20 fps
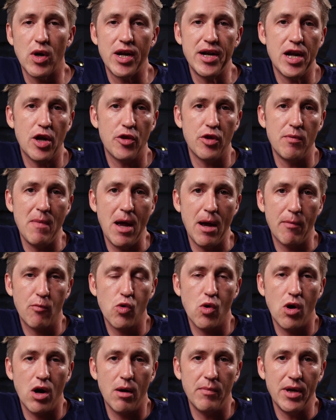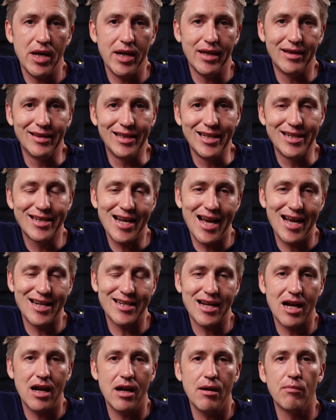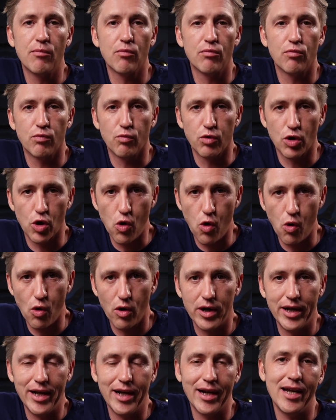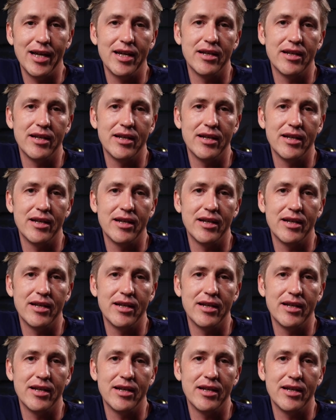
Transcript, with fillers: Right now, the Mamquam, at least as I'm recording,